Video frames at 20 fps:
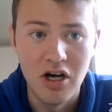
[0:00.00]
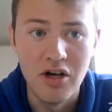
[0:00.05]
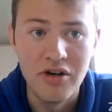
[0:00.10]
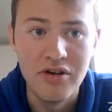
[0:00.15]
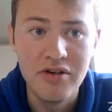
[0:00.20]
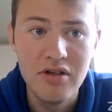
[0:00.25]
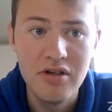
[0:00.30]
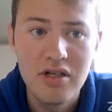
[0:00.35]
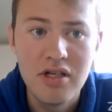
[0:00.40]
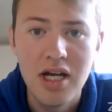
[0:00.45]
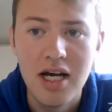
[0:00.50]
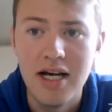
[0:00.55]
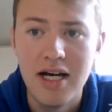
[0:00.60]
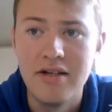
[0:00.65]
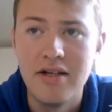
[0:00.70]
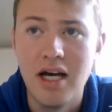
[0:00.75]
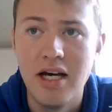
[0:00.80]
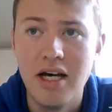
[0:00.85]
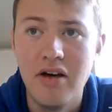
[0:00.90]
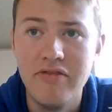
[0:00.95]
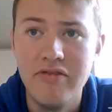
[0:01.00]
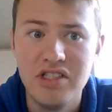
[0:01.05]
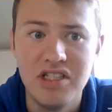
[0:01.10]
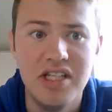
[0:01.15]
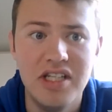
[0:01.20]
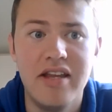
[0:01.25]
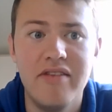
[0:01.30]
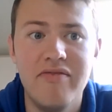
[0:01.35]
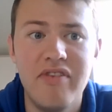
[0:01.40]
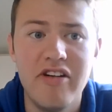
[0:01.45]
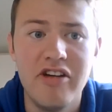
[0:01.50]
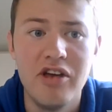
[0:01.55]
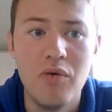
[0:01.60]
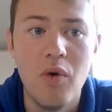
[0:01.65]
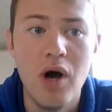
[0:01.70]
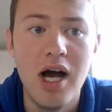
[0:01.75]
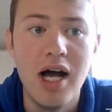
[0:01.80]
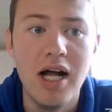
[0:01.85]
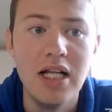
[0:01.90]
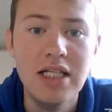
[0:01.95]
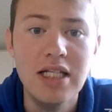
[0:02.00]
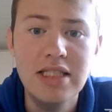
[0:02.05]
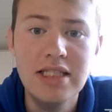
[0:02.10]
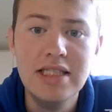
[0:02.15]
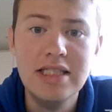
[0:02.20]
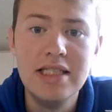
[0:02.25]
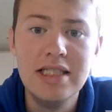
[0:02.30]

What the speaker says: on and obviously did very well.